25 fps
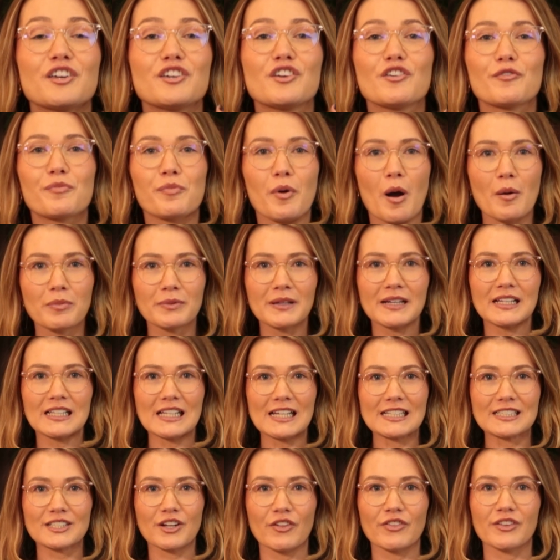You've probably
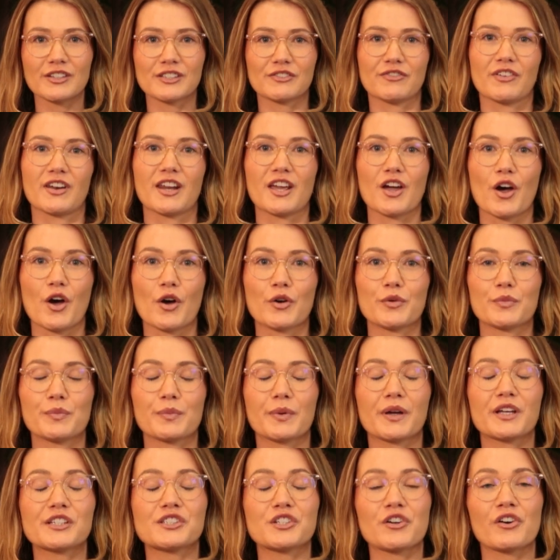clicked on this video
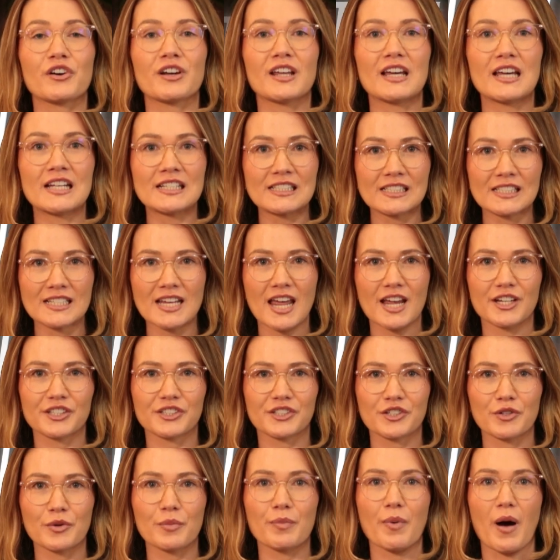because you're an
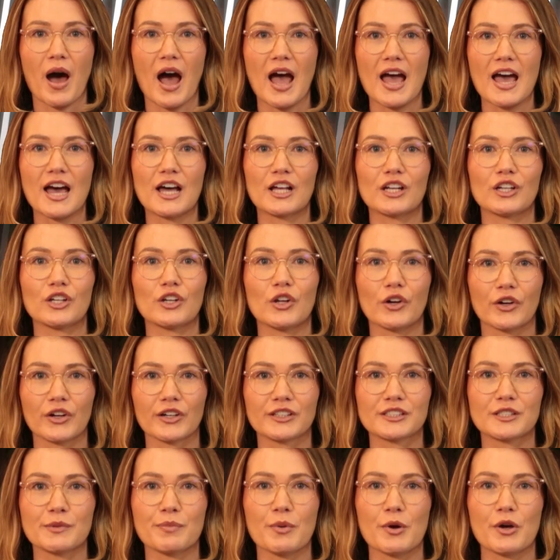international buyer
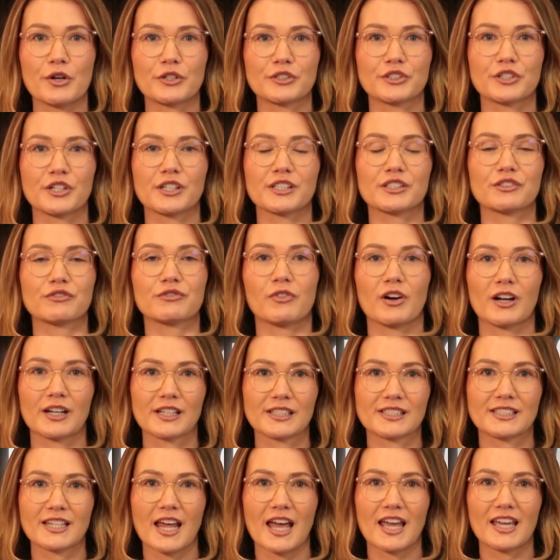looking to purchase real
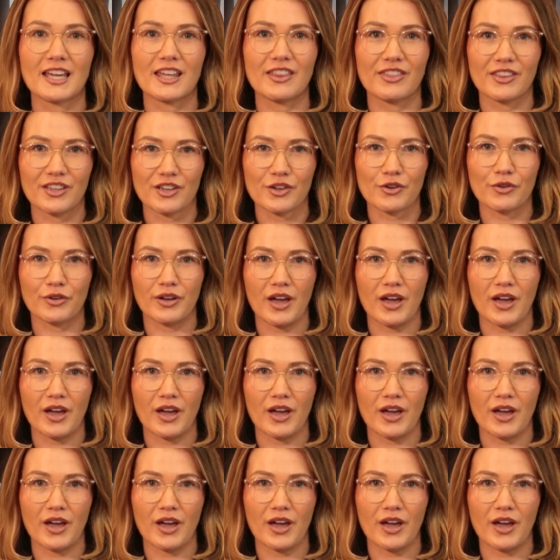estate in the